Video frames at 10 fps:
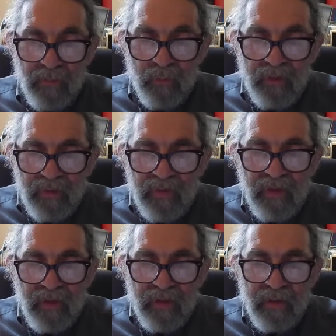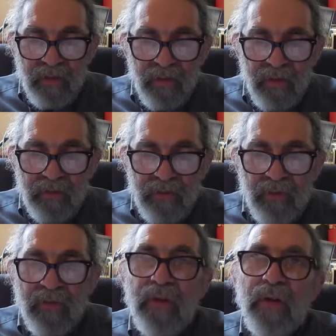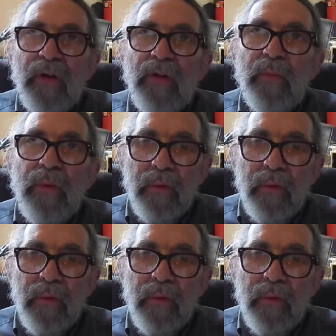What is there if there is no hope?